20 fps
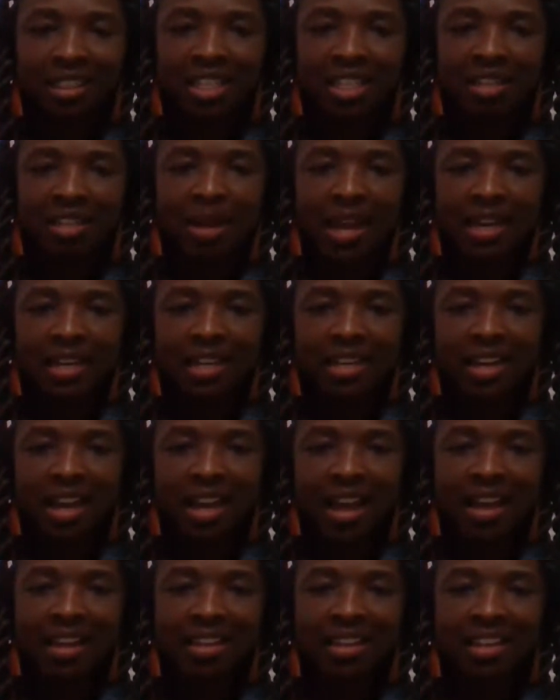Anybody
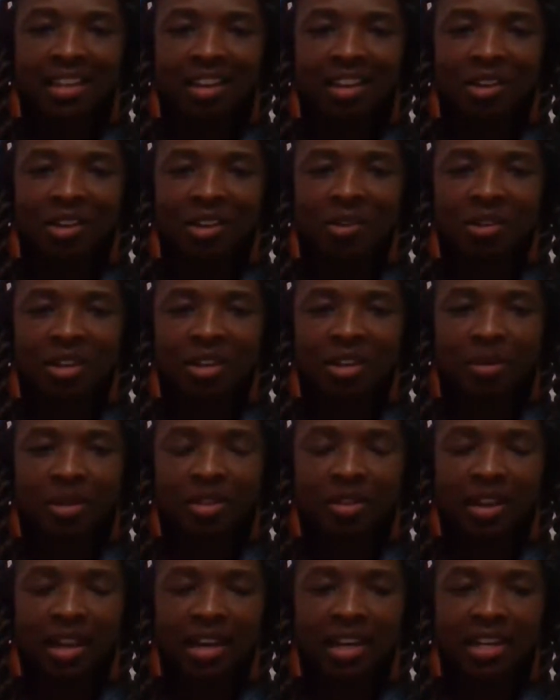not get a whole
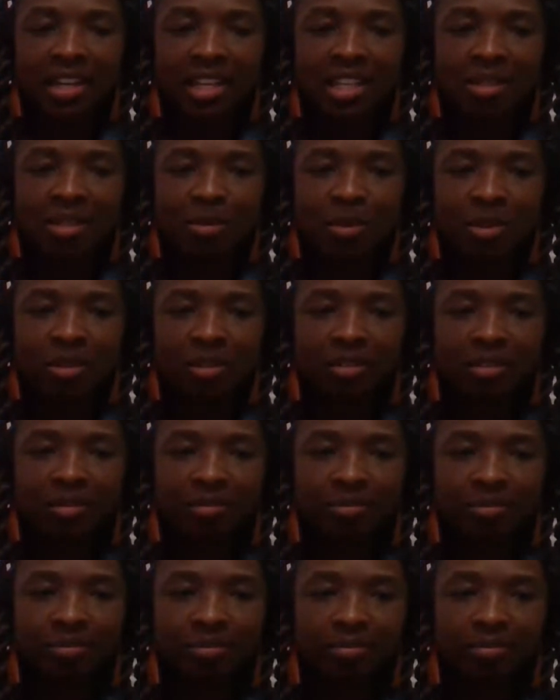number? You got a decimal?